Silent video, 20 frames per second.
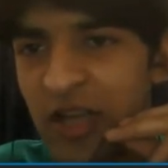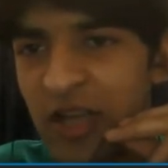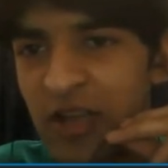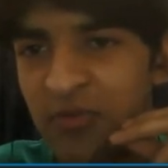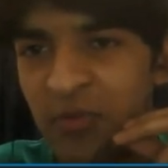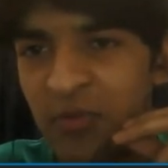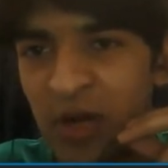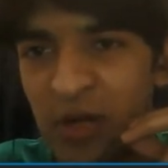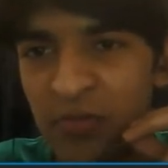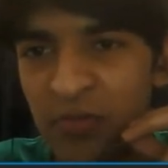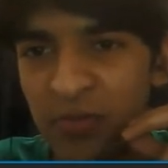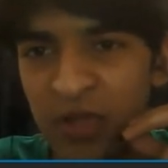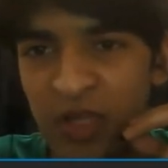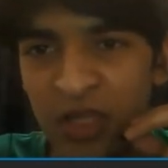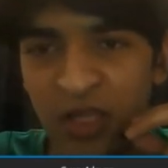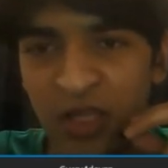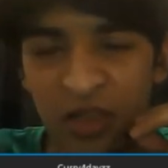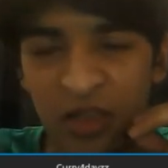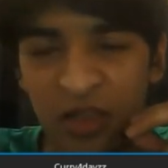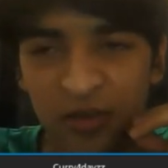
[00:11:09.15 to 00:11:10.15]
it might be
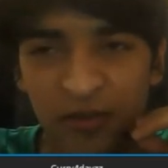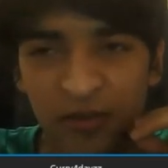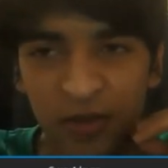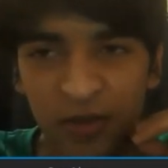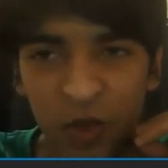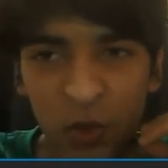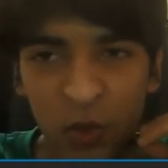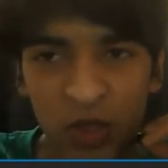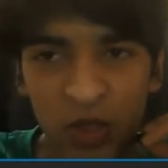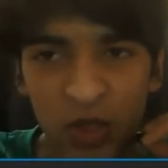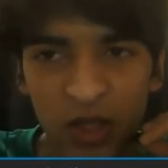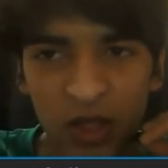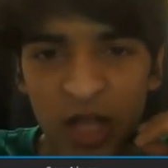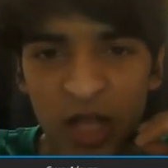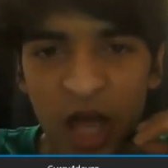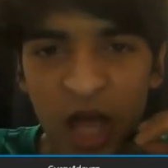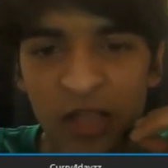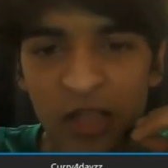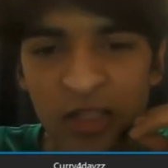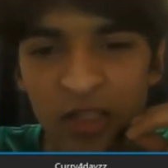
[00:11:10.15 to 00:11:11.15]
good with lighter
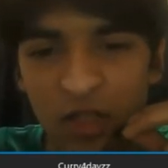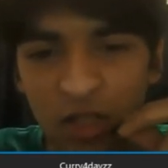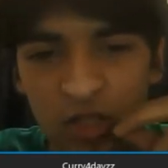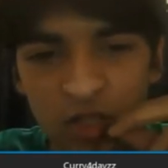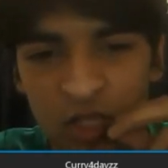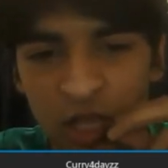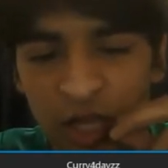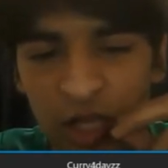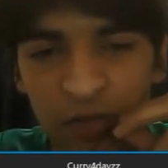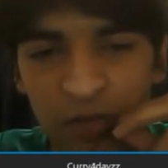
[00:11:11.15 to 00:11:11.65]
songs, like